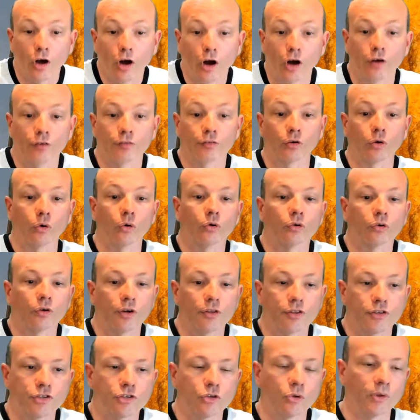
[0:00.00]
overall
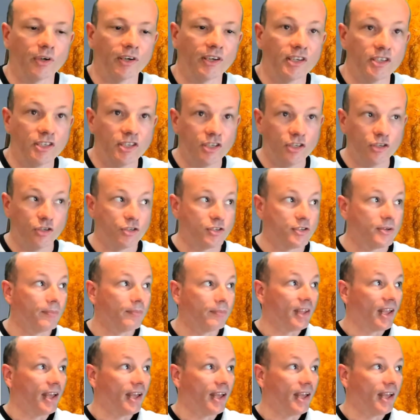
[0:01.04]
growth story continues.